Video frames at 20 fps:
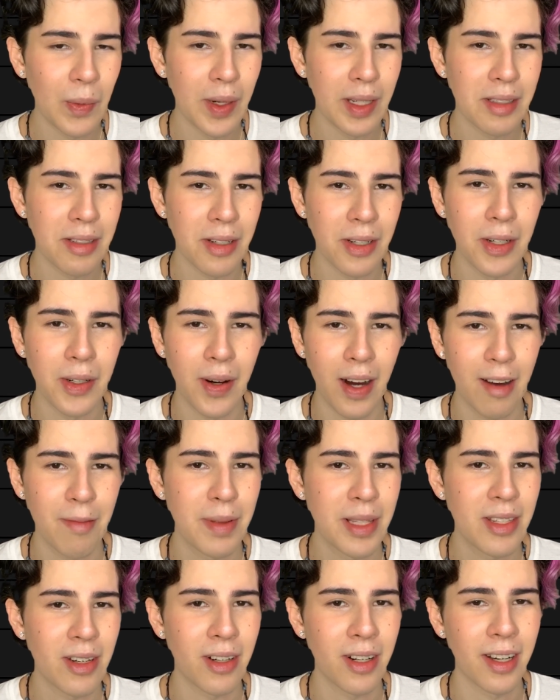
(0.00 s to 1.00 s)
way to go. I've
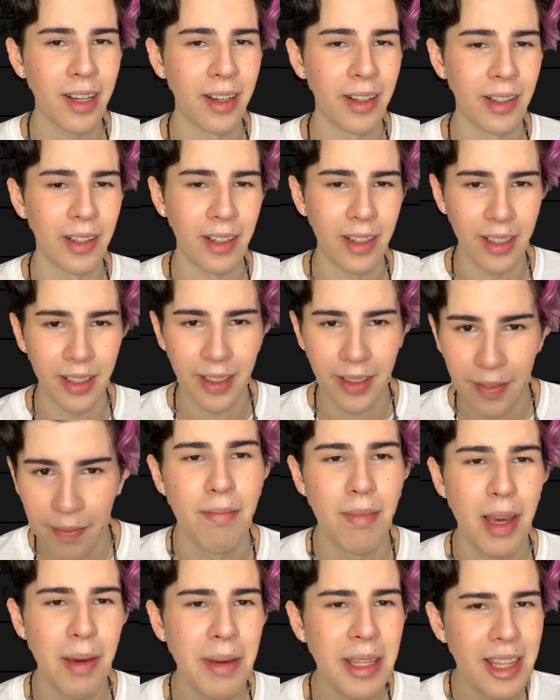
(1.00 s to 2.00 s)
been talking a lot.
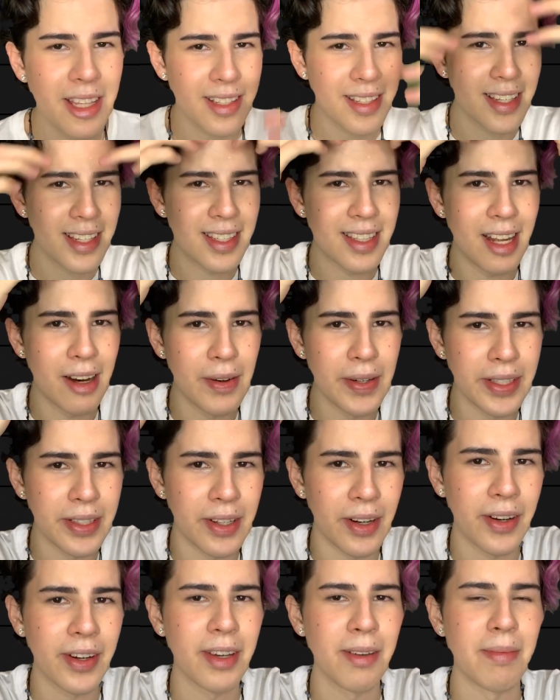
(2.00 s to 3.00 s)
Maybe this is now a
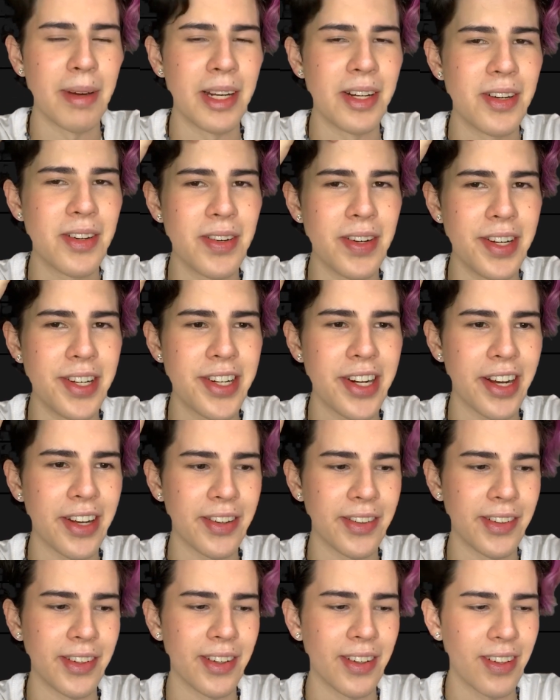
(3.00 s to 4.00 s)
documentary
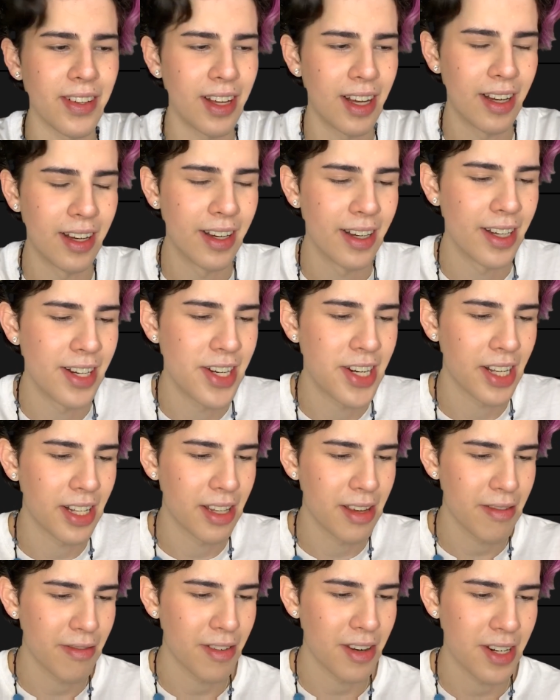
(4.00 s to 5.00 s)
channel, a
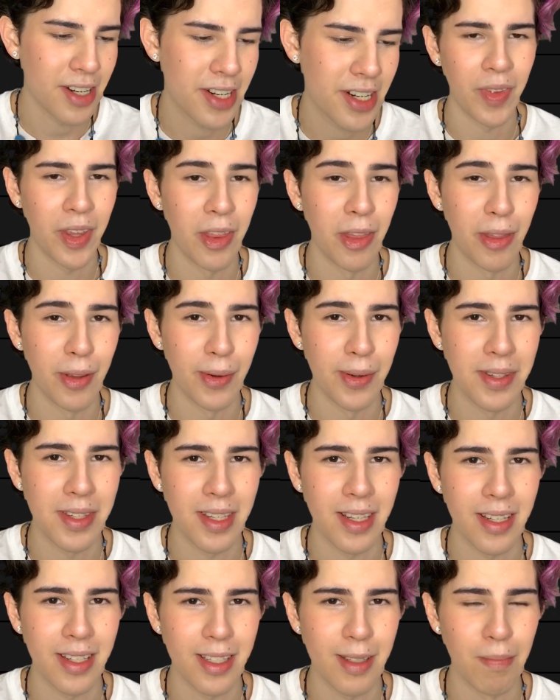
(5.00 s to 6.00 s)
jellyfish
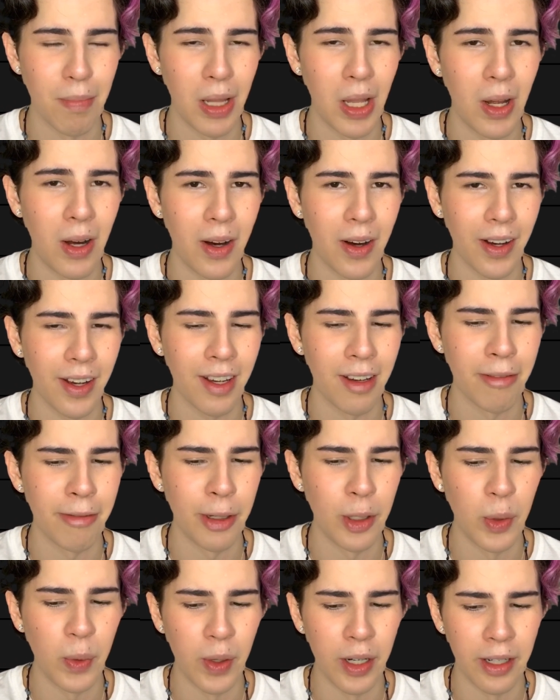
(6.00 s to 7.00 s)
enthusiast blog, if
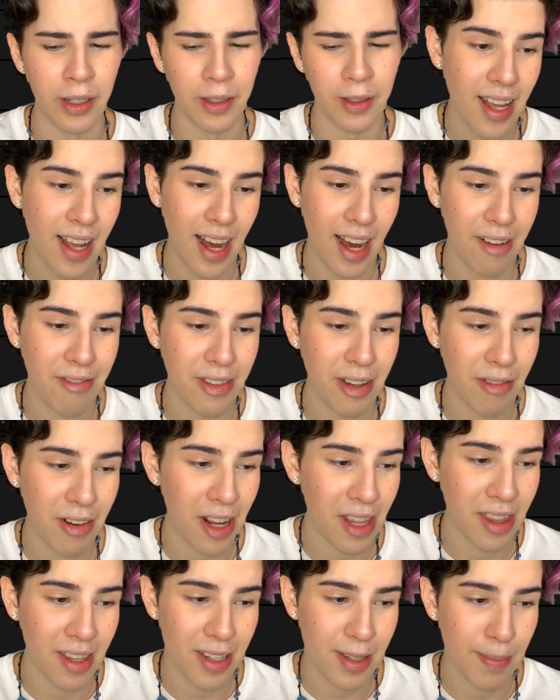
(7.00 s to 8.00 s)
you will. I've never
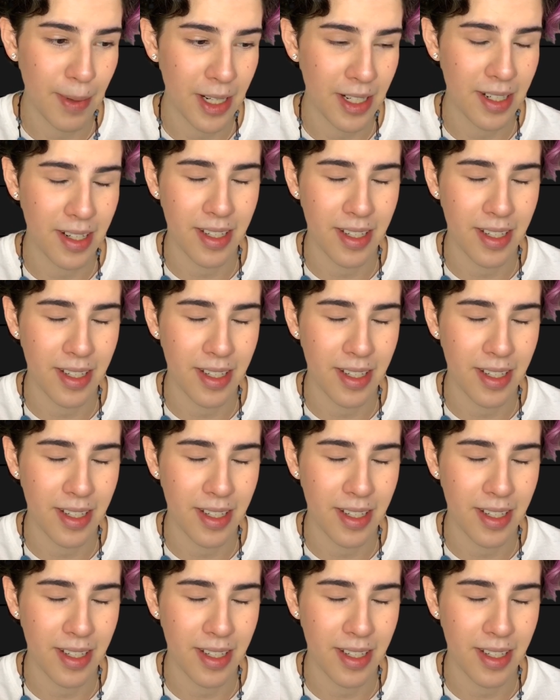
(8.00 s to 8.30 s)
had this much to